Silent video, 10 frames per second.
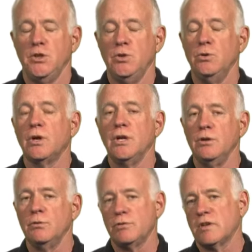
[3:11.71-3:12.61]
you can
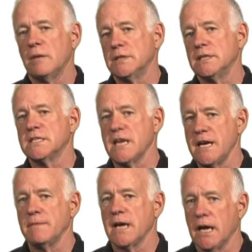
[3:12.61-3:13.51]
use some of the
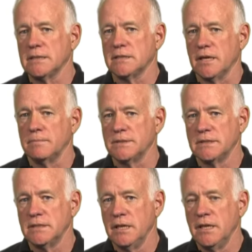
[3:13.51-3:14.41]
same
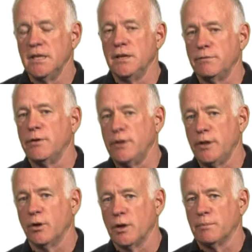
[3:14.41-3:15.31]
concepts if you're
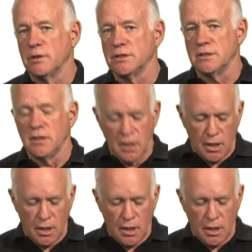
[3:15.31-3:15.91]
the only person.